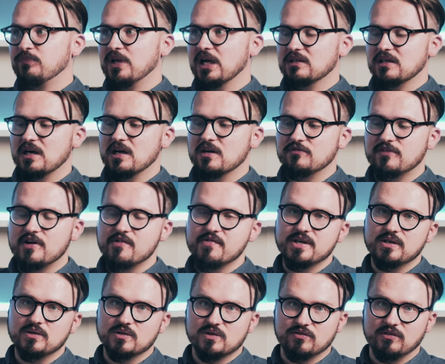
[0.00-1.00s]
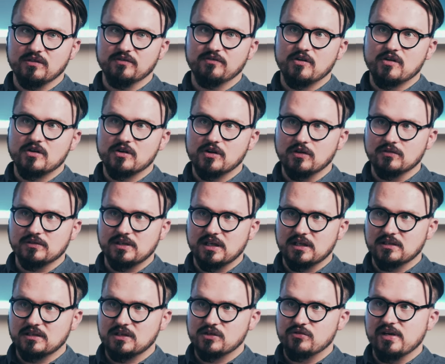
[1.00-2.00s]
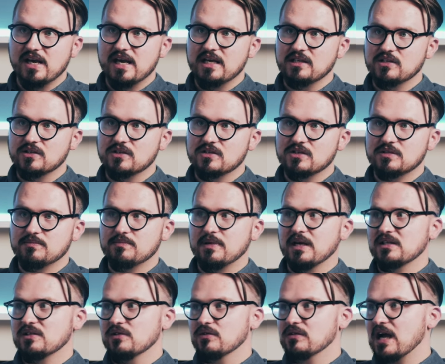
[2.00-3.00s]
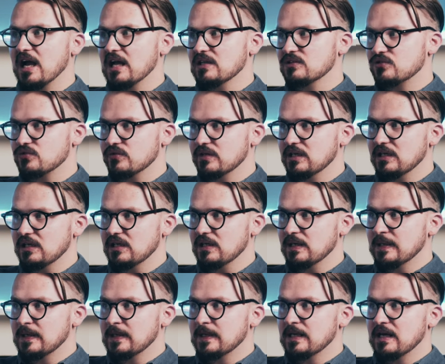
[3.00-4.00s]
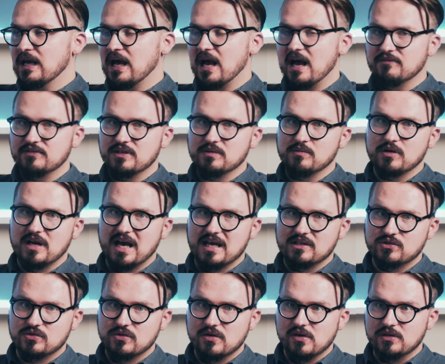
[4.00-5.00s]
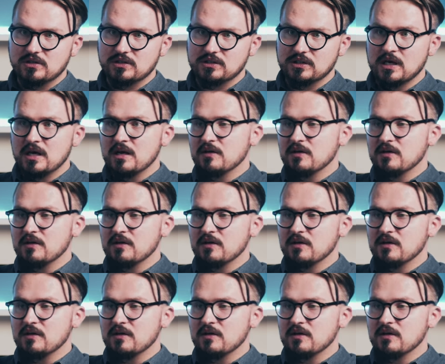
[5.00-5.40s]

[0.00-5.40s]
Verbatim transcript: that are very useful for content creators, but you can't really have them on Android.